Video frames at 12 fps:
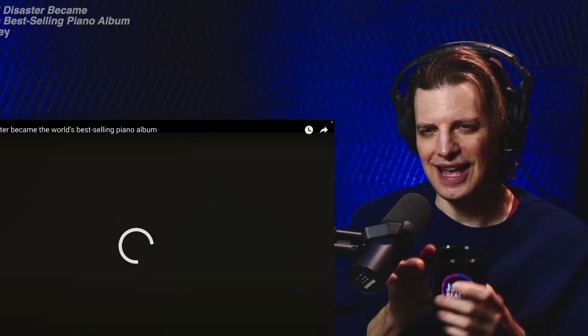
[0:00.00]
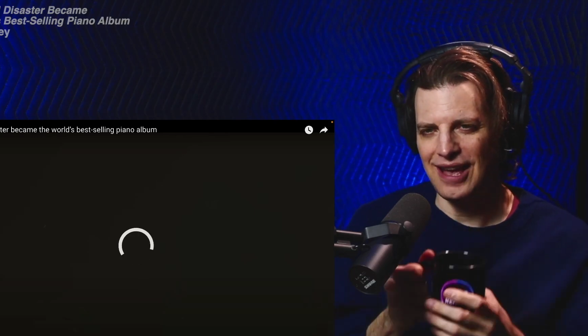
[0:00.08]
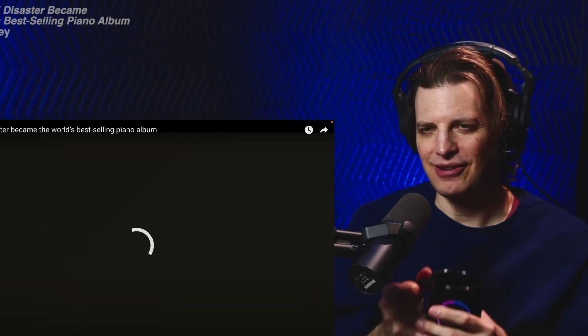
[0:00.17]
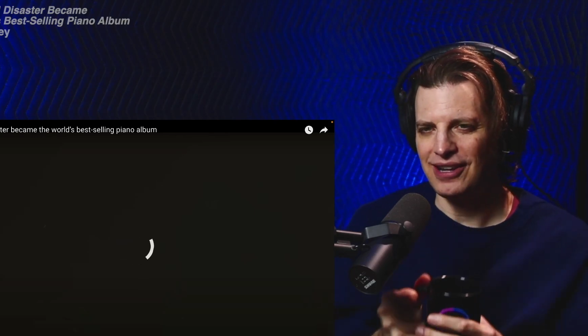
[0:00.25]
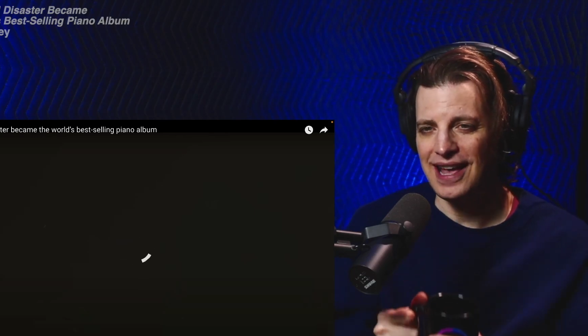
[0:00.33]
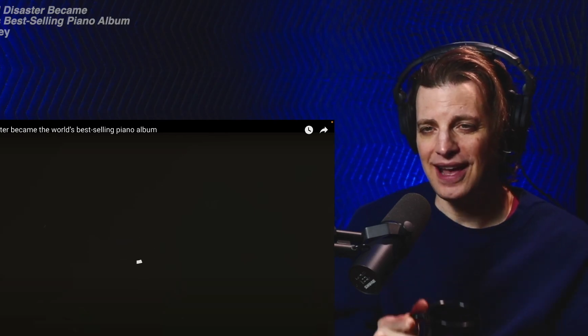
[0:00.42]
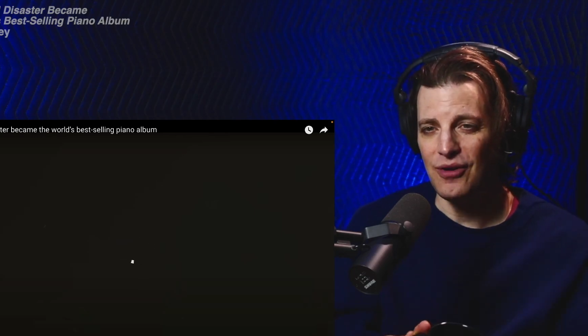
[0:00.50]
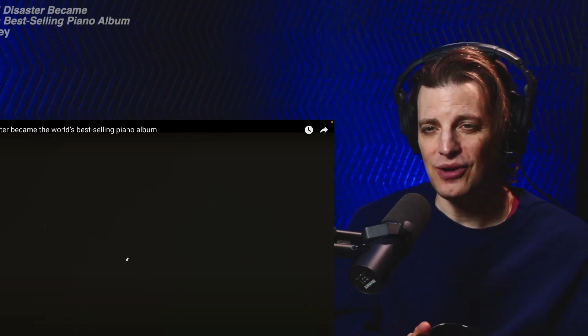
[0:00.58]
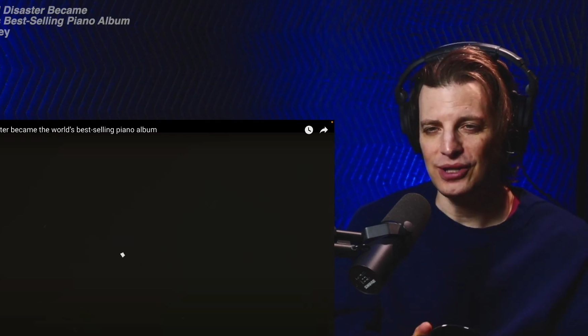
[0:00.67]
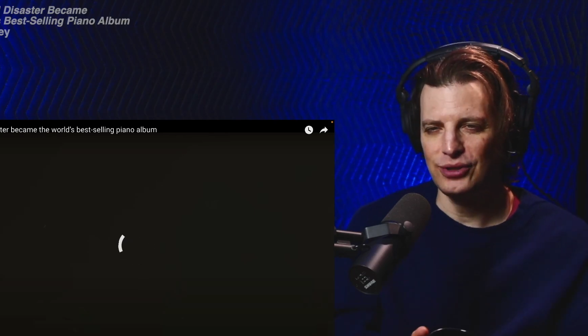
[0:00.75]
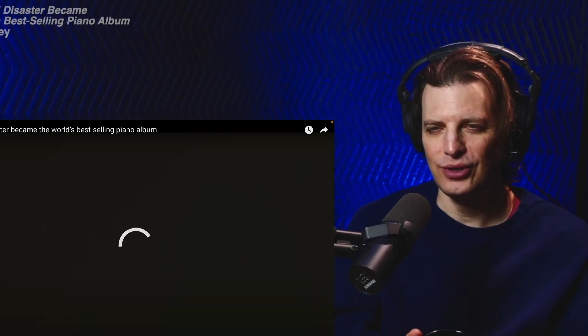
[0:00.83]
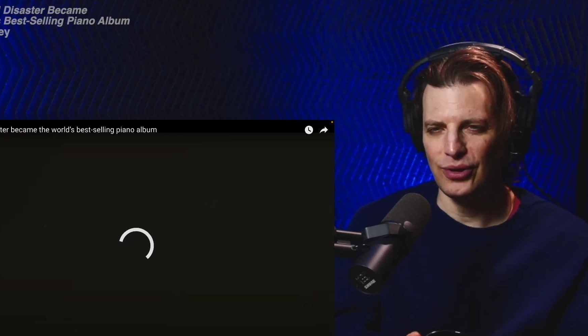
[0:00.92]
out how
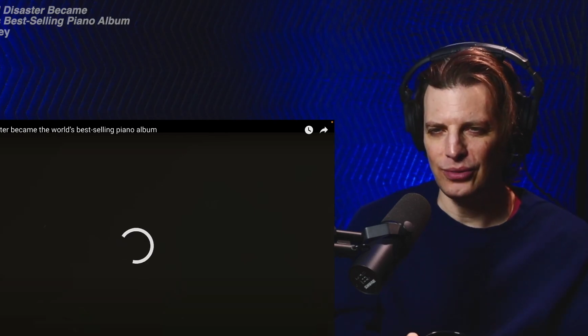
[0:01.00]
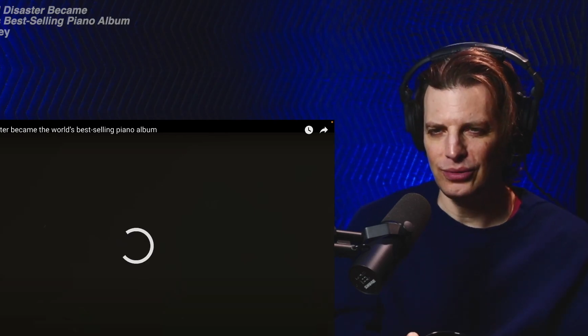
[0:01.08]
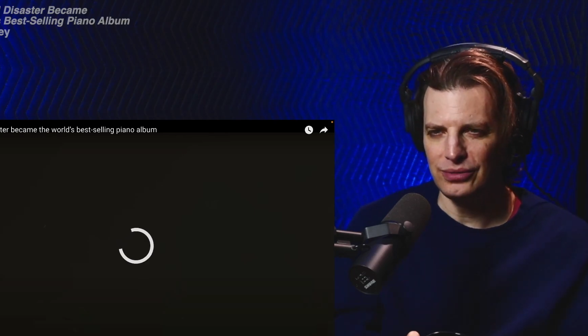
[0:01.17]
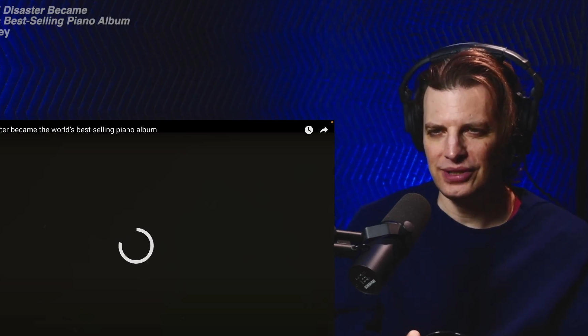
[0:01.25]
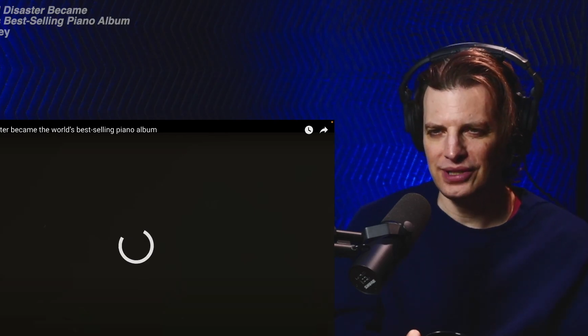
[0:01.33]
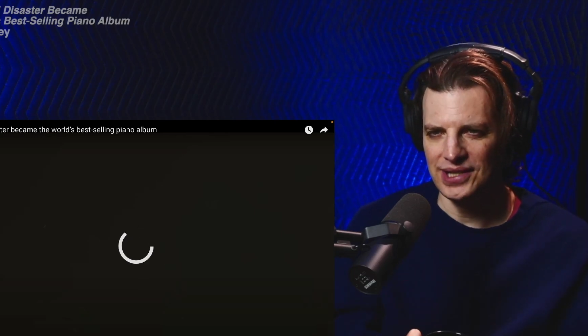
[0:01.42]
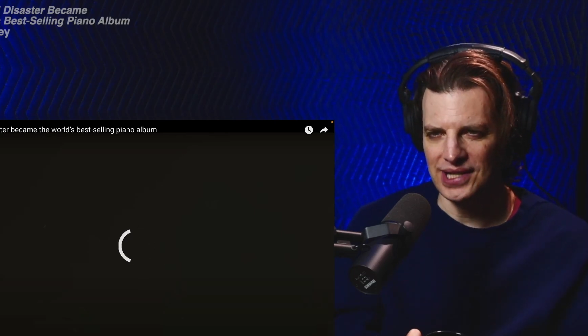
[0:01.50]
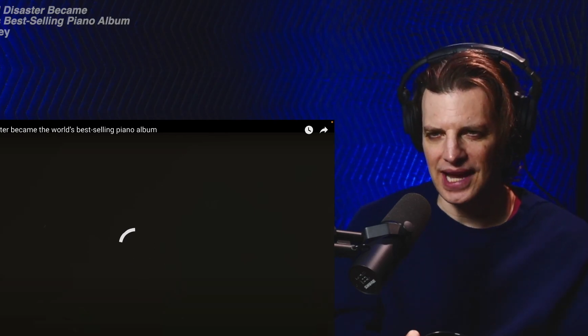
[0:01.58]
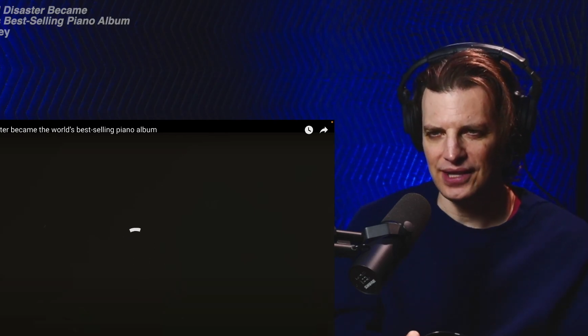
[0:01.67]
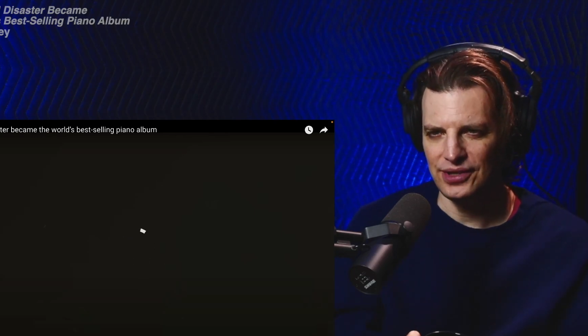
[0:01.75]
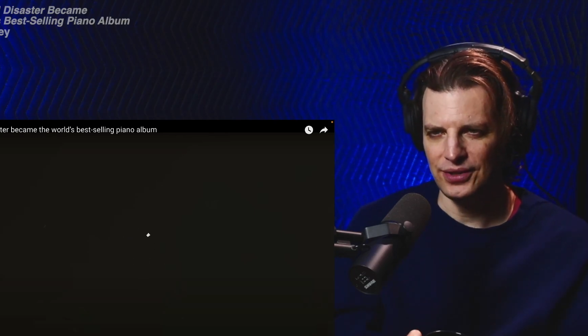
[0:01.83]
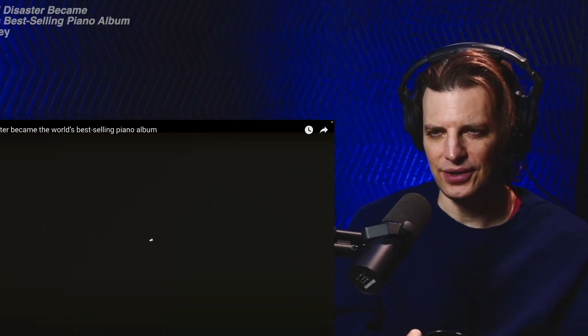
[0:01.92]
a total
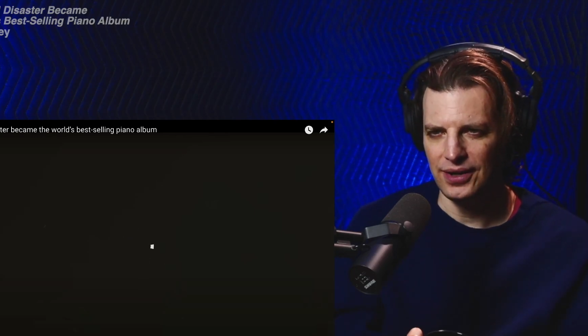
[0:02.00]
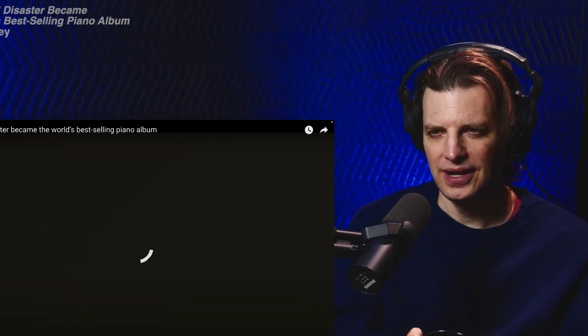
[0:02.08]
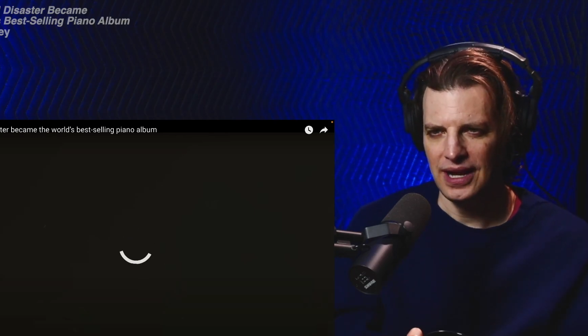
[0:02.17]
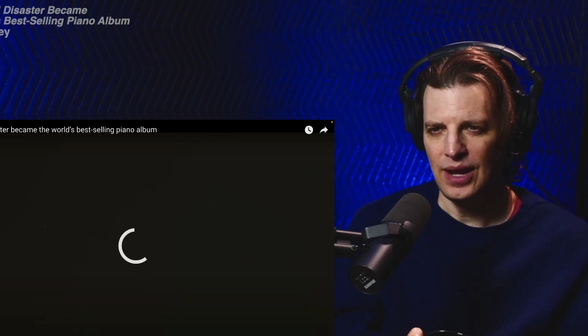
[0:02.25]
disaster